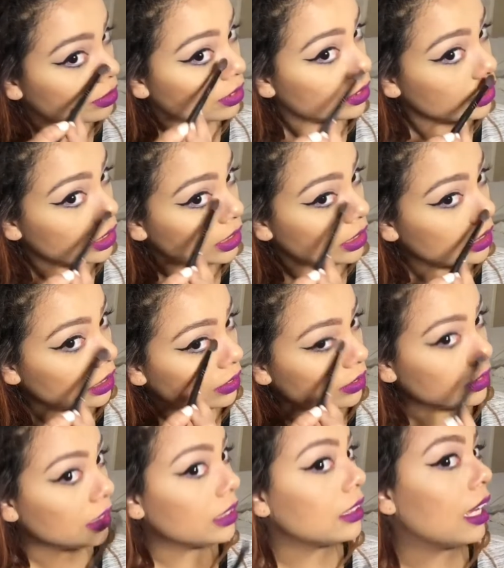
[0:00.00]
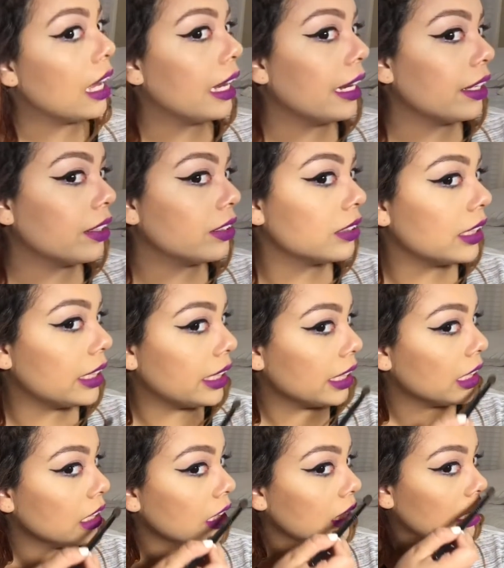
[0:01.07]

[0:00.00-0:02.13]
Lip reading: I want you to see from the side angle right here.